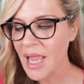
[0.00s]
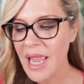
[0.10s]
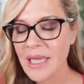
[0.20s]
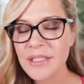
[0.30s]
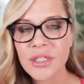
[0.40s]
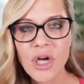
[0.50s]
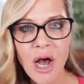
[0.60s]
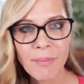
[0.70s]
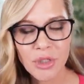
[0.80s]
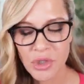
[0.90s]
and
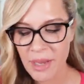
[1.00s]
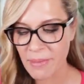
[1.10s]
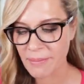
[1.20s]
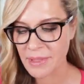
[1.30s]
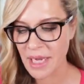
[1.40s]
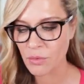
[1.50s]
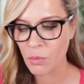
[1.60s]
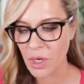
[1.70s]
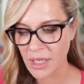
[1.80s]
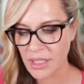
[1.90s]
copper
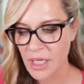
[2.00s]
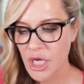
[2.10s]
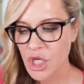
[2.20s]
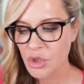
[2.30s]
tripeptide 1